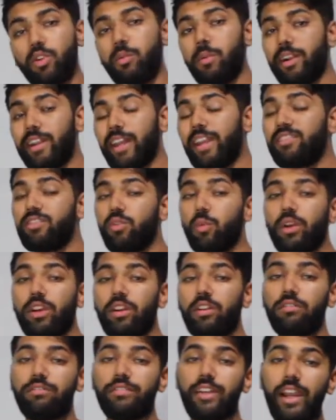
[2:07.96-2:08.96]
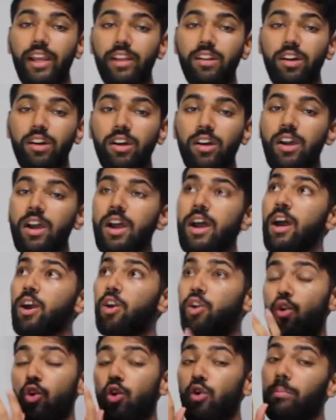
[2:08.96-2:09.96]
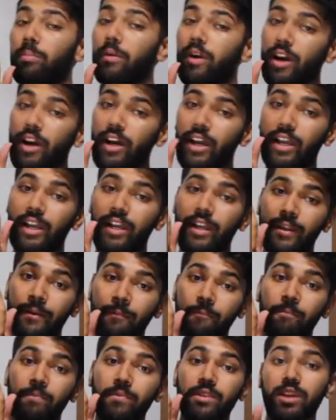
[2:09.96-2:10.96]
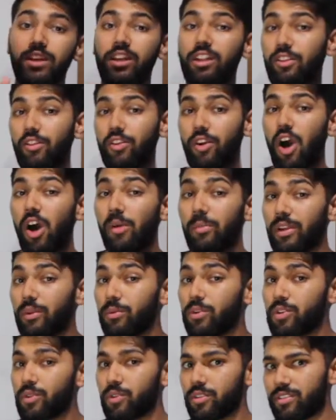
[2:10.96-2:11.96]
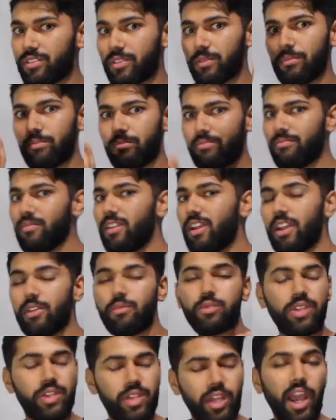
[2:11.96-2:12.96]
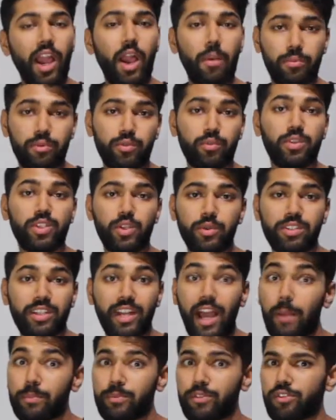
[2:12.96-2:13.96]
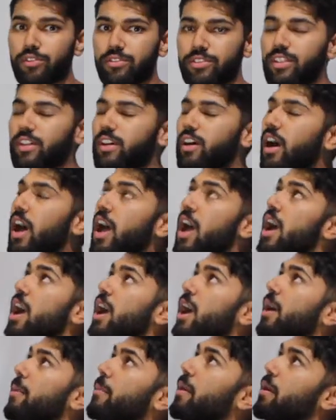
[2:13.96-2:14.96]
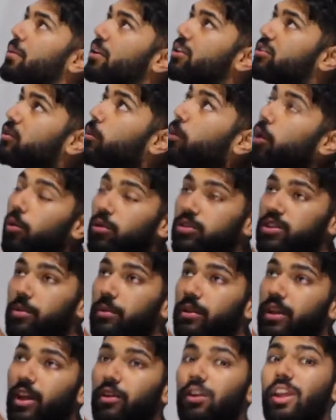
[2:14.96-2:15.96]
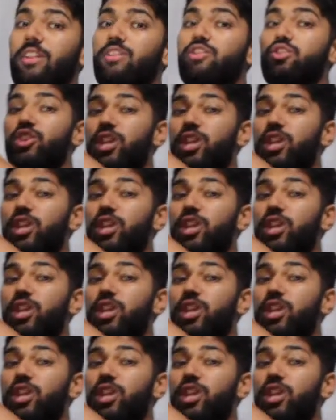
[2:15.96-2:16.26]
Kumar takes the wicket of Taylor, caught by Khalil Ahmed, which was an absolute sitter, but because the ball was coming down, he had to